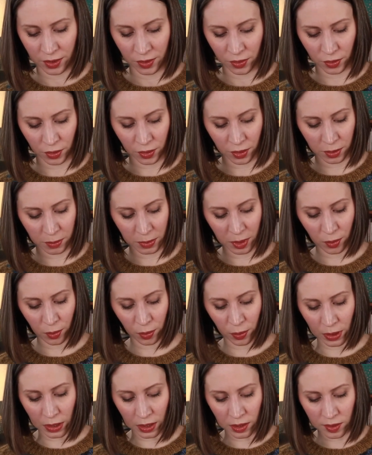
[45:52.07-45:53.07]
talking
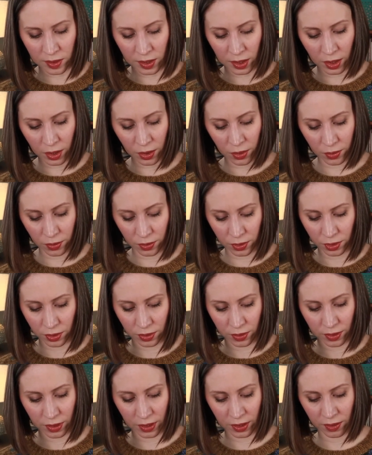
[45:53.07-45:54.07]
about Willis the goat,
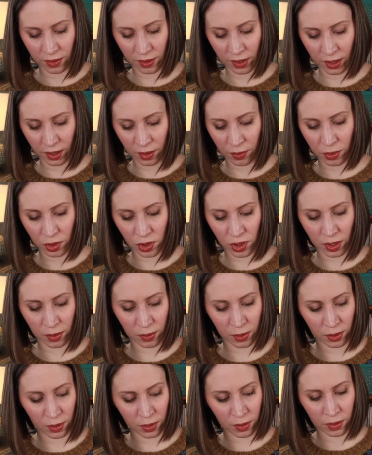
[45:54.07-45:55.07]
I think, which I
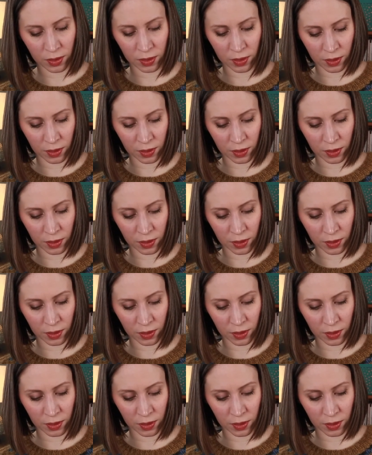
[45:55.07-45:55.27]
will